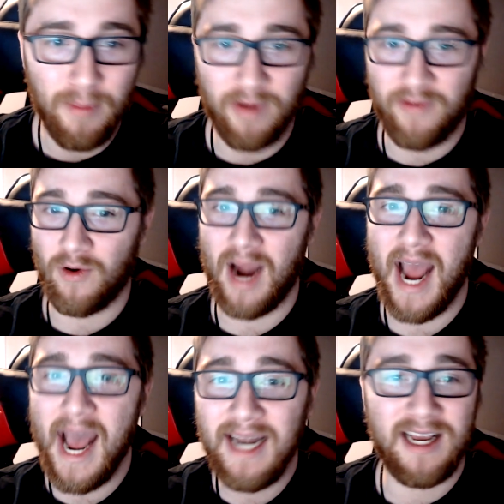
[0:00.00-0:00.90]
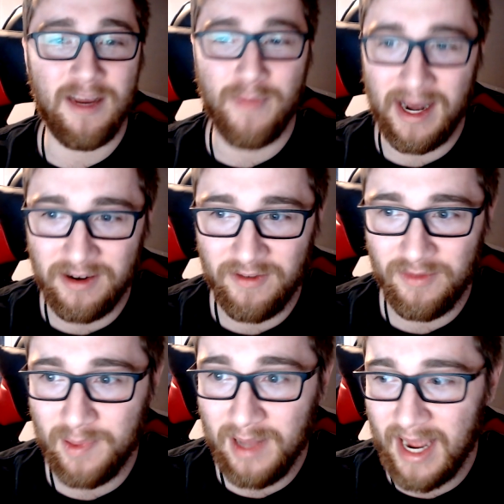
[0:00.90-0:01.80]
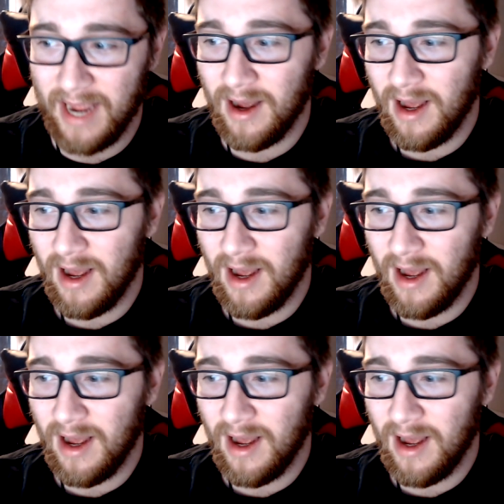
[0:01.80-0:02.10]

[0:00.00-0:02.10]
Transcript: before any competitive play